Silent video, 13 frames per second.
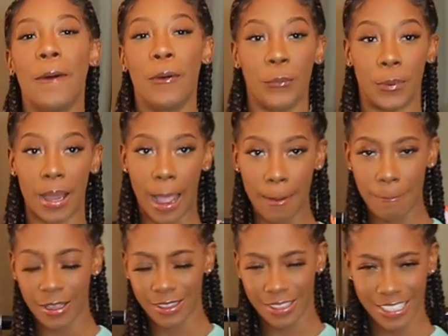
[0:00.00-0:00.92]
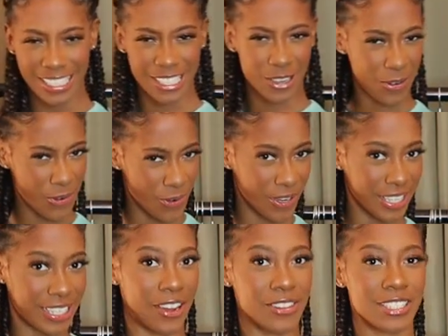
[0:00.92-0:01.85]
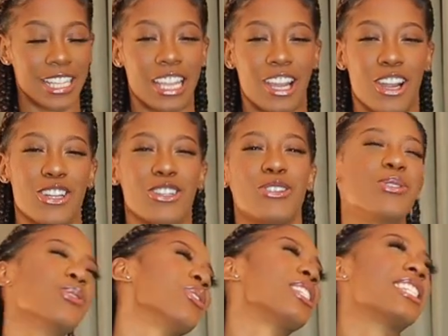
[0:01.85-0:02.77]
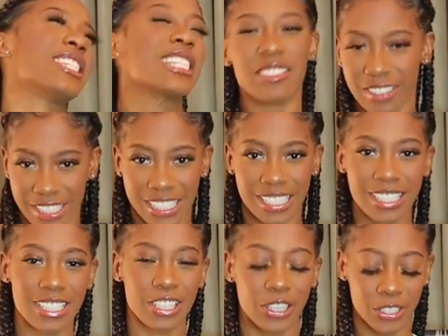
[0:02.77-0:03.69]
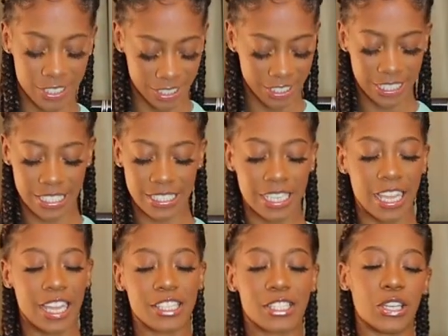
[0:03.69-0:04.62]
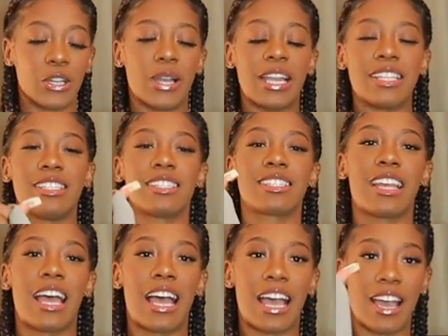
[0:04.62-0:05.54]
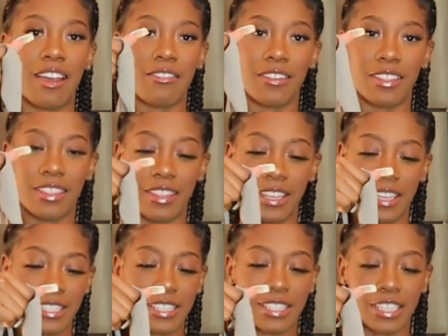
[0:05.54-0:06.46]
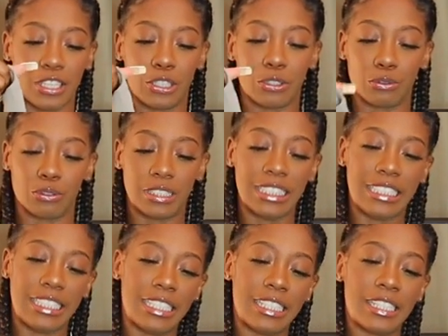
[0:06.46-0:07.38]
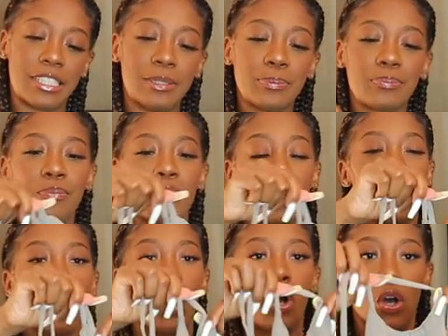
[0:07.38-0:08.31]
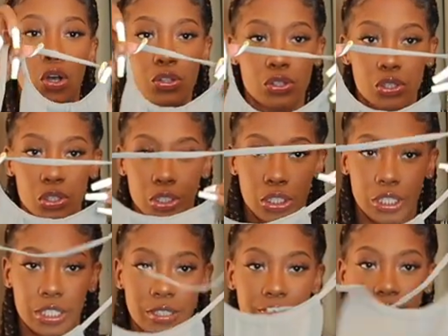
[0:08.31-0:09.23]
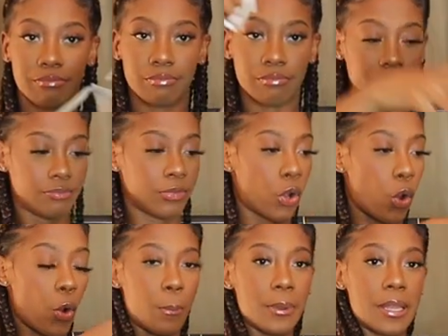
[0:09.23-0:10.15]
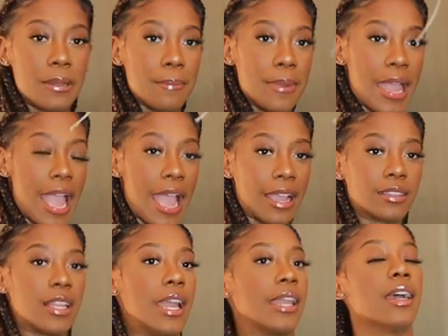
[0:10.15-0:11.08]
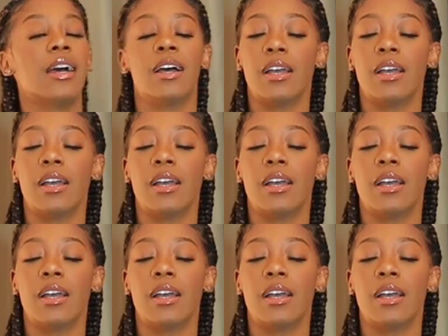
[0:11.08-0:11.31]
when I put this on, I was like, are you serious? Are you serious? So I just have this green halter, open back, like